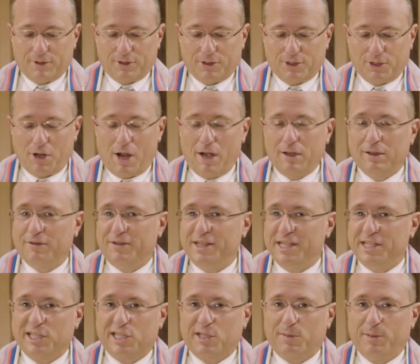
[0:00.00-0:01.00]
So all of
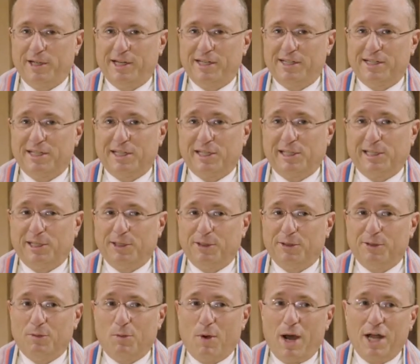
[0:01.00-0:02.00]
these experiences
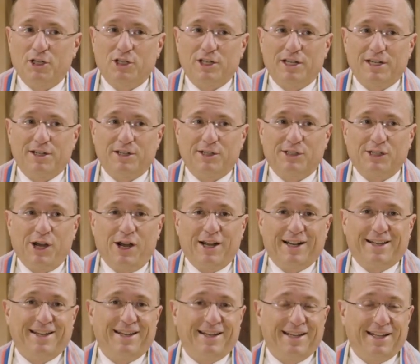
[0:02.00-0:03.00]
include watching,
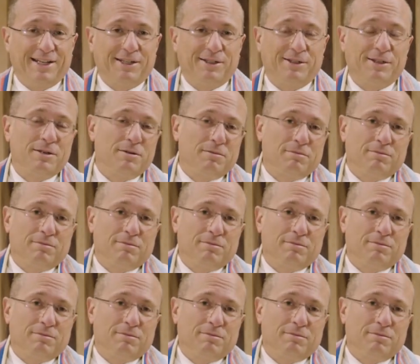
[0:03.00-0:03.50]
talking, and